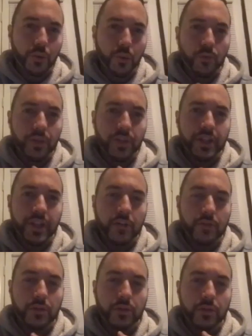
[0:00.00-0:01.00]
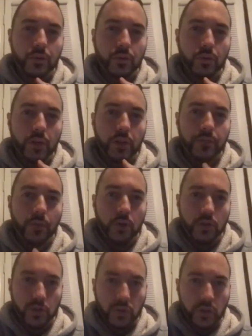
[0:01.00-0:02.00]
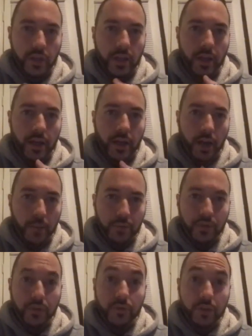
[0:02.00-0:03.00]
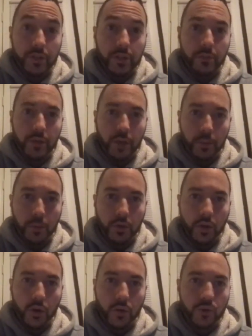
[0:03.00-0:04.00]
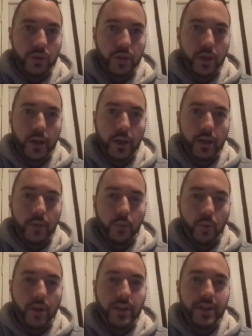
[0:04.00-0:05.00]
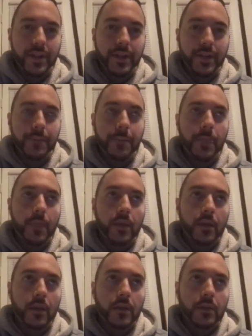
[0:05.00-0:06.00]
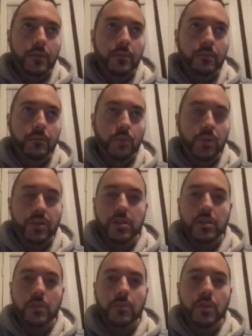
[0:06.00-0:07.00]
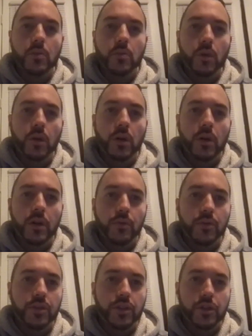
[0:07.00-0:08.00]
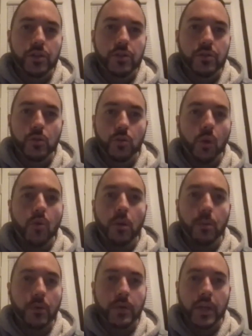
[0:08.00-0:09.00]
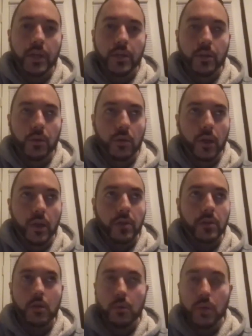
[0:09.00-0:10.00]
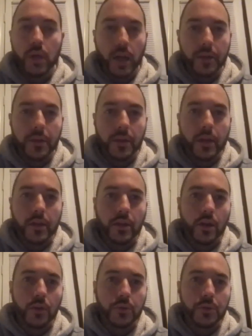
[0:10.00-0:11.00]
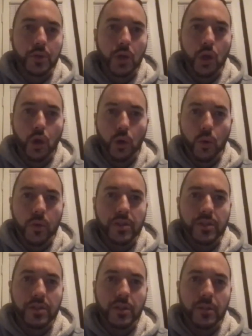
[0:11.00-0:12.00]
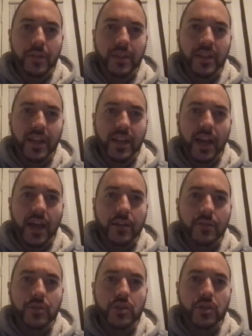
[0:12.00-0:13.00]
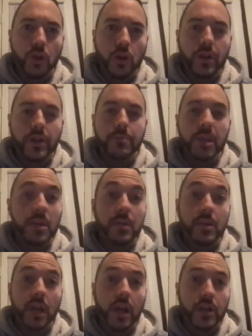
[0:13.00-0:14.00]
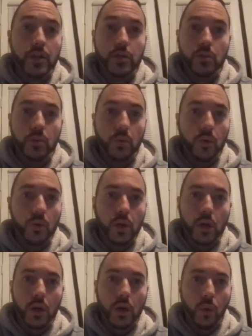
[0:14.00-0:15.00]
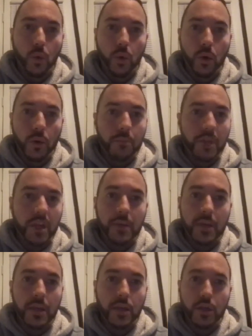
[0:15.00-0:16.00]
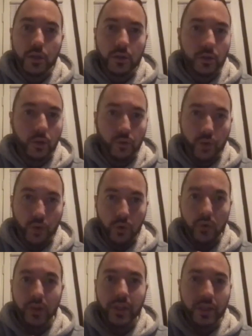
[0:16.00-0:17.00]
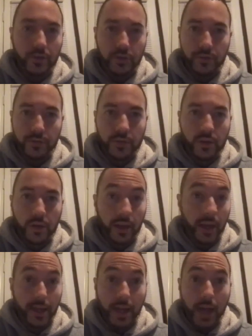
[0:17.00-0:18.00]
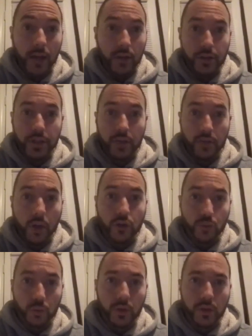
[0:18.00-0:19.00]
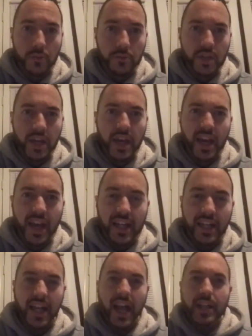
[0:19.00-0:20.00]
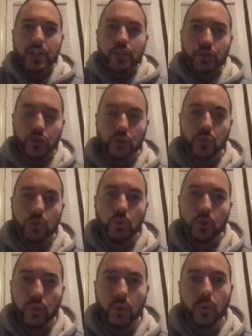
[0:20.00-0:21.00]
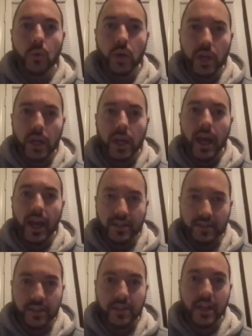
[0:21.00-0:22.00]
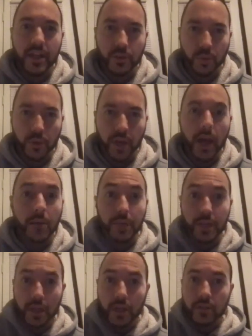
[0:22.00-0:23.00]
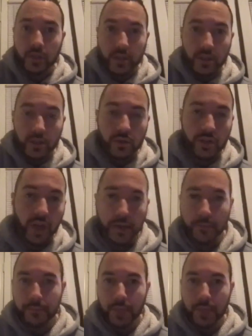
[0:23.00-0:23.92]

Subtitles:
were reaching out to, as far as looking at opportunities to be able to coach, when did it, was it something where it was just, you woke up one day and you were like, you know what, I think I could coach? Or was it something that kind of started maybe in high school or maybe, you know, the early years of at college at Roger Williams, and it kind of just grew as the days went on? Because like you said,